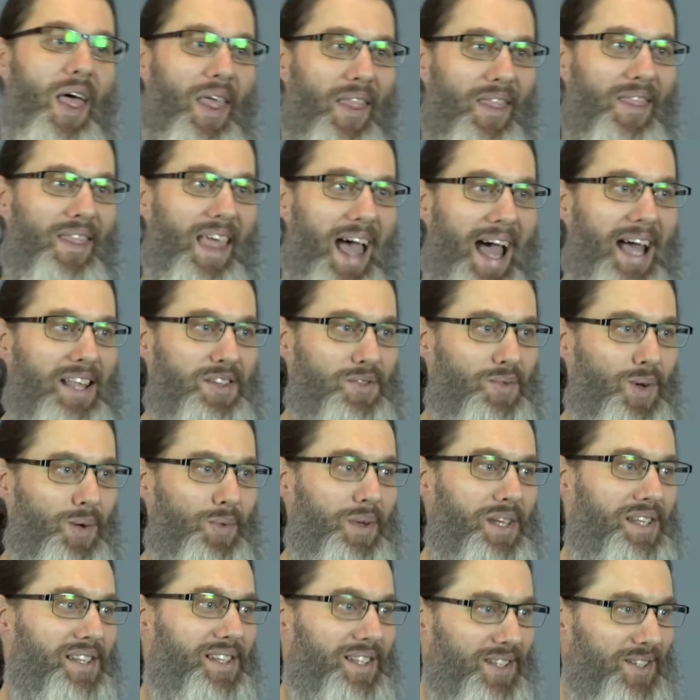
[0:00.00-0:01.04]
That's what
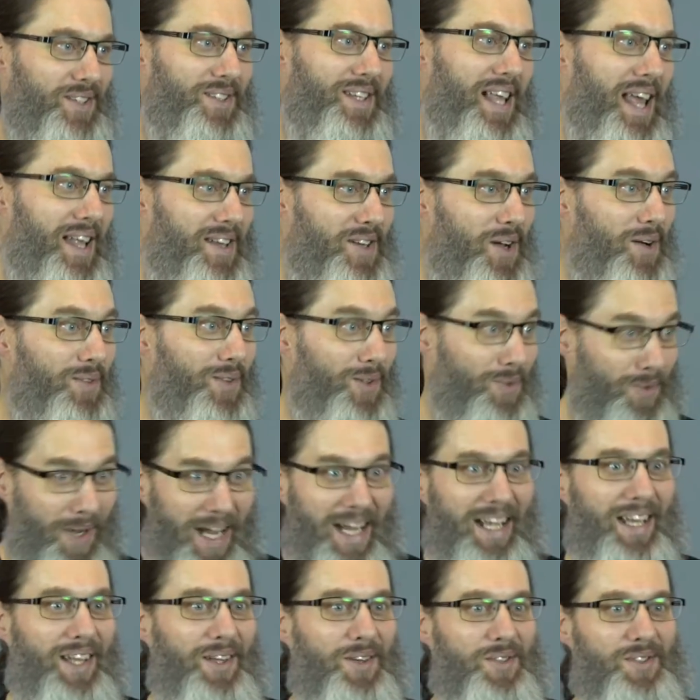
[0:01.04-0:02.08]
we still send over
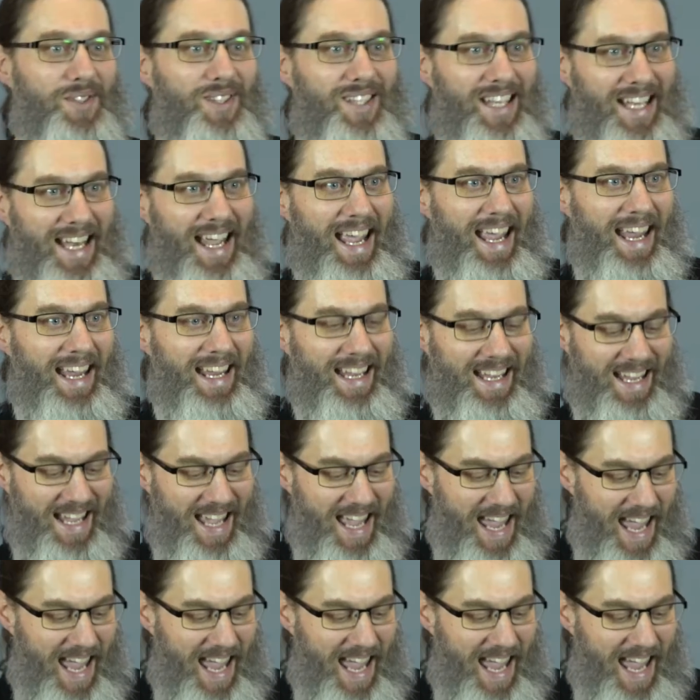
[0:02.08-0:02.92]
radios today.